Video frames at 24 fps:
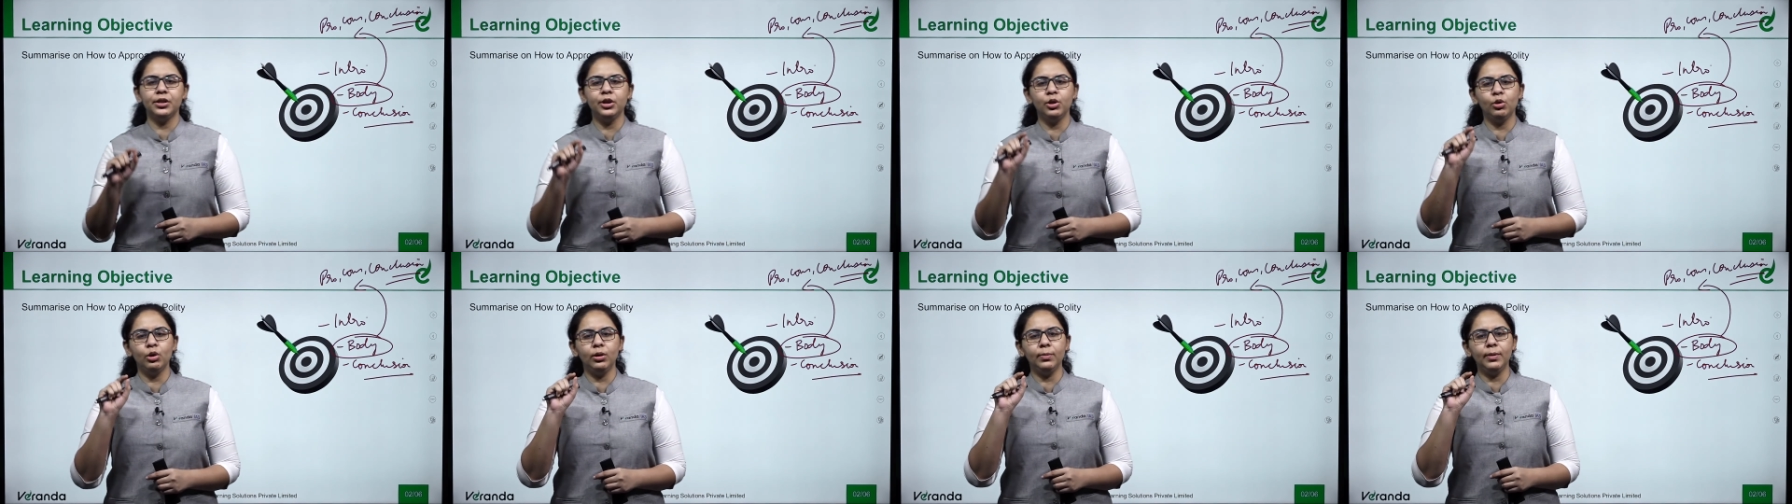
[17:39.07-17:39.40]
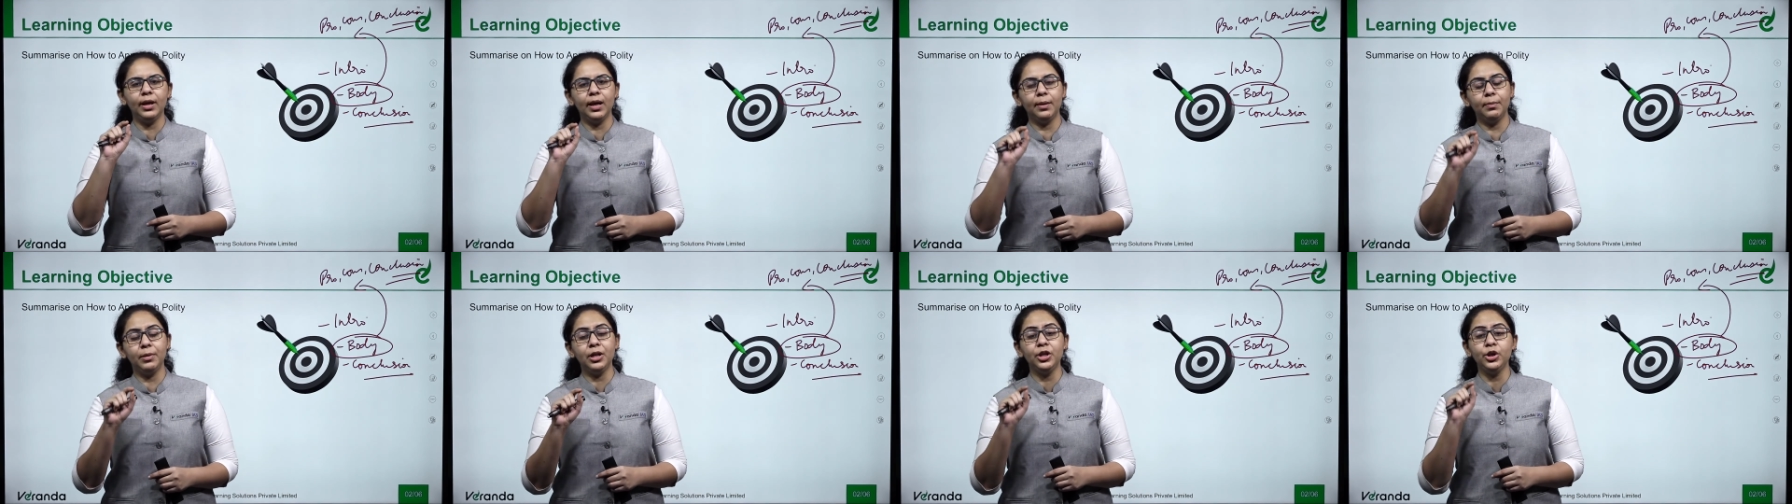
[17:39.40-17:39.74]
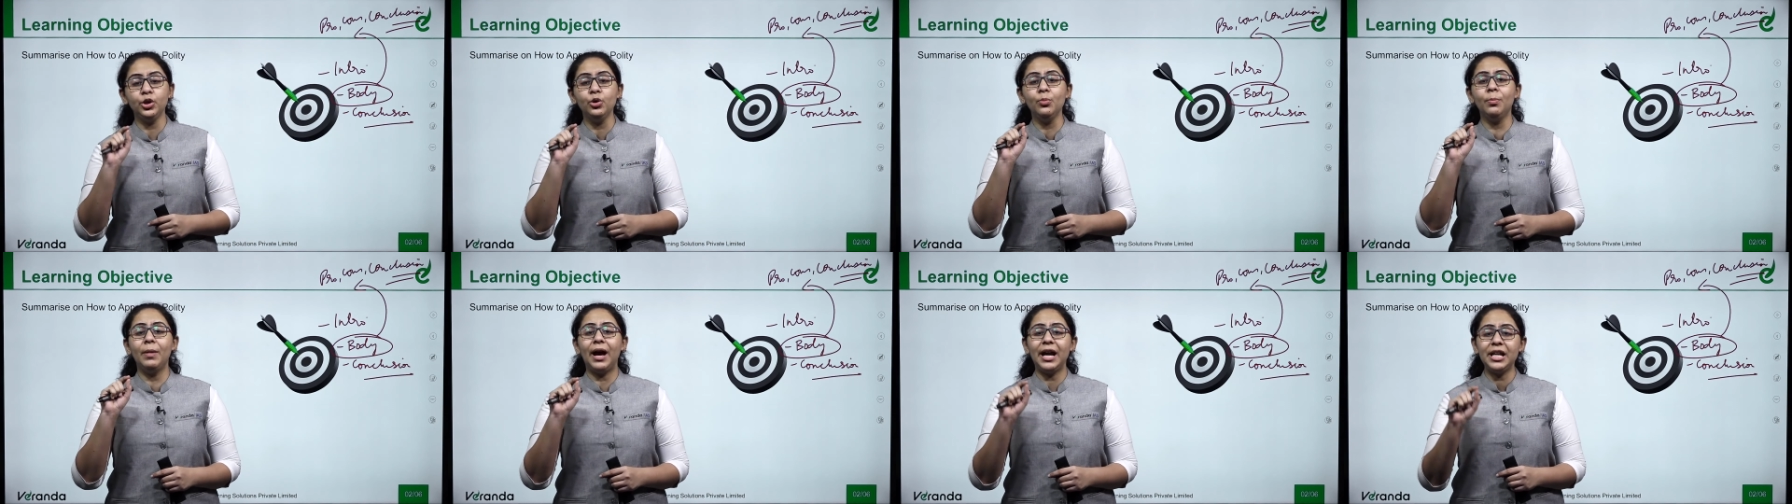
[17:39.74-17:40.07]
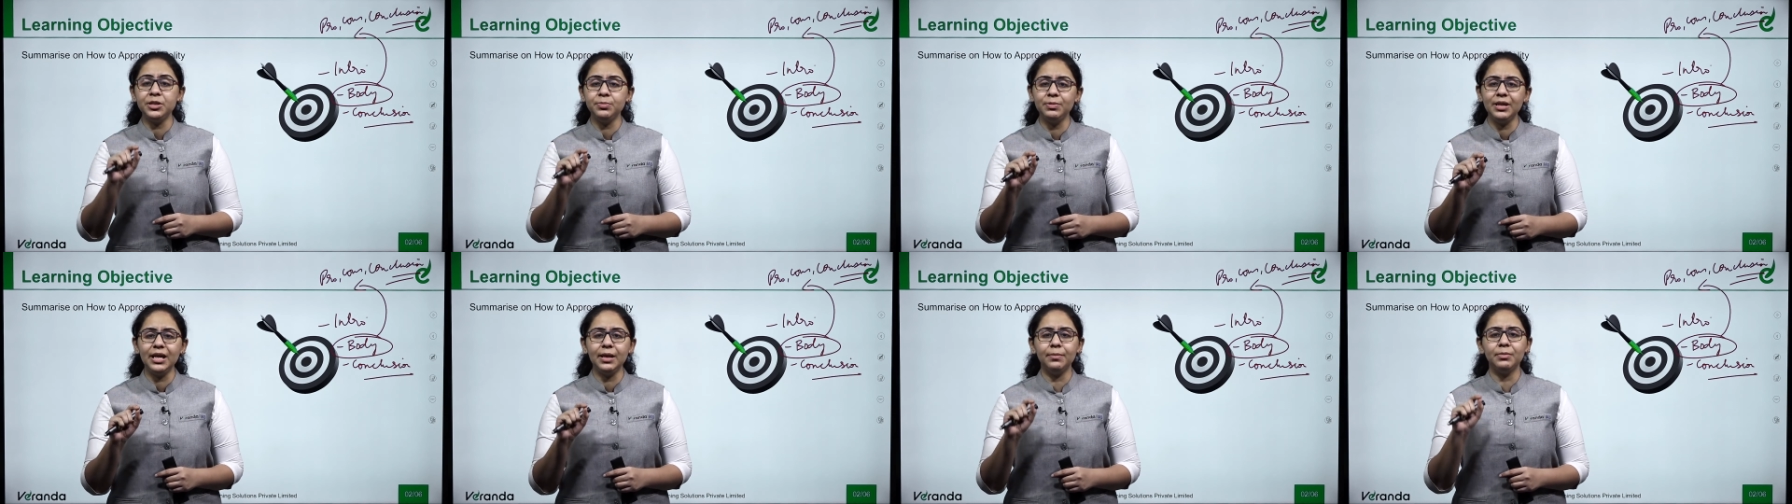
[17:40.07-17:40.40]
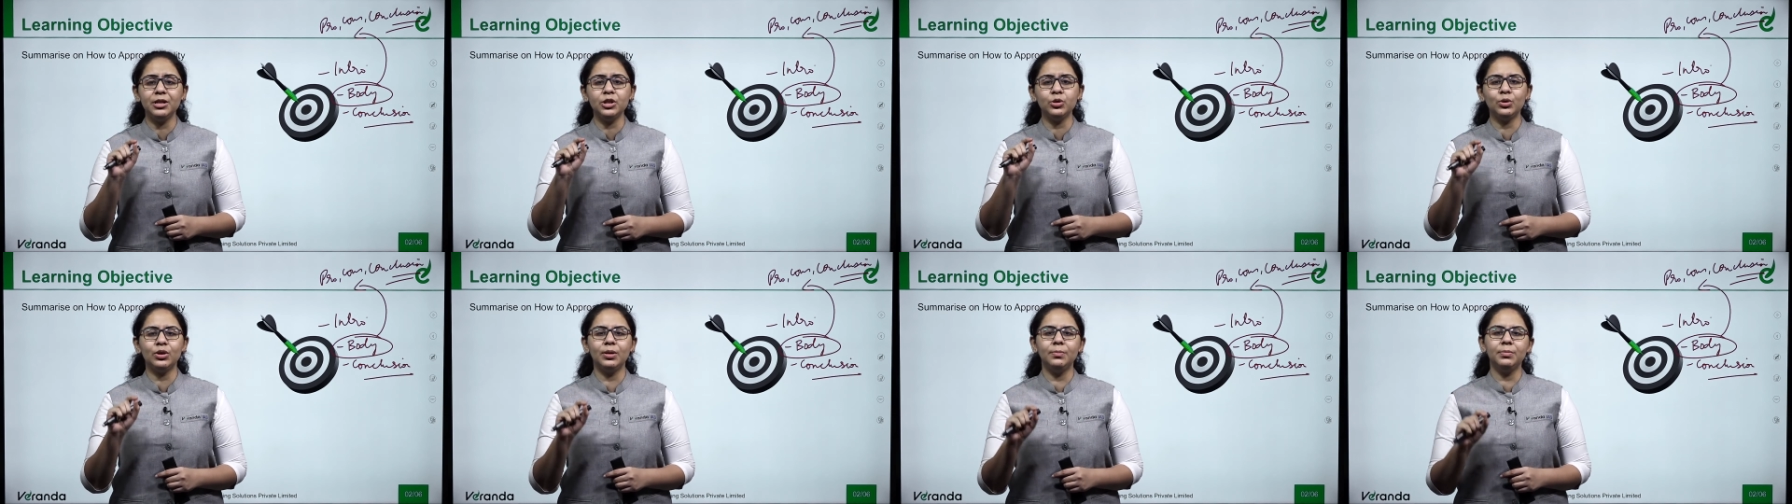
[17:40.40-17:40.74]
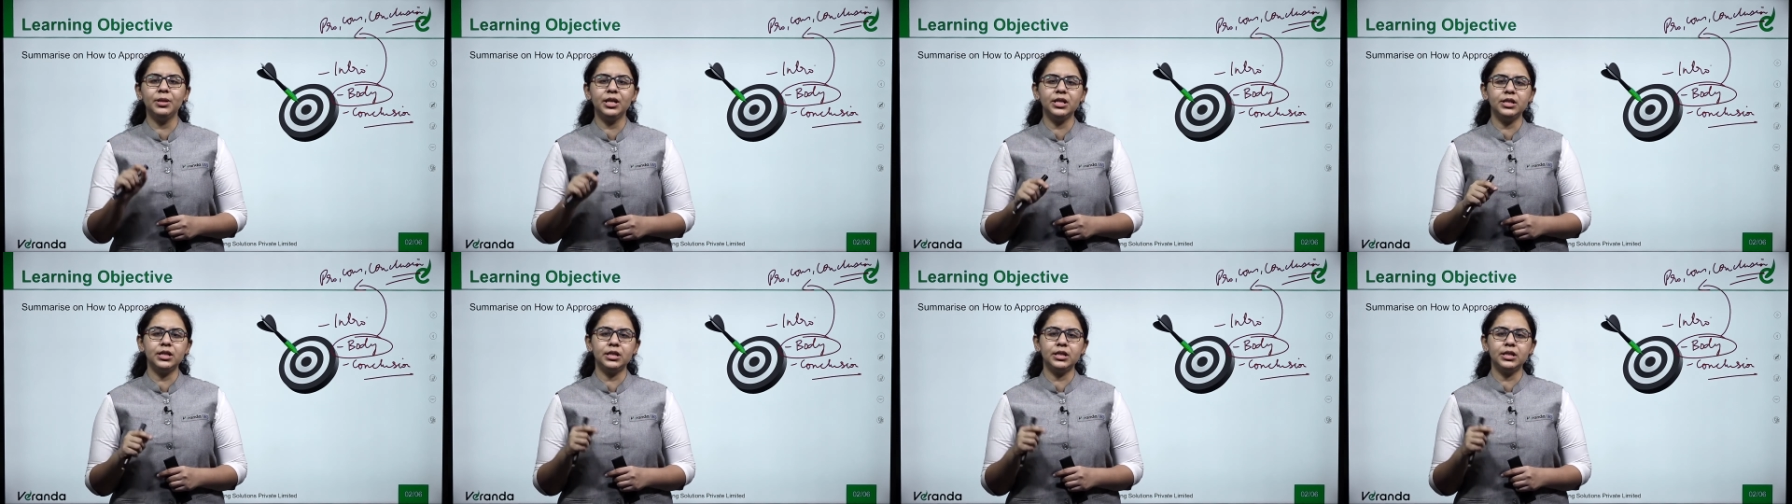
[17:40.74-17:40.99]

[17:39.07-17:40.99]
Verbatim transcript: You will be able, you might be able to complete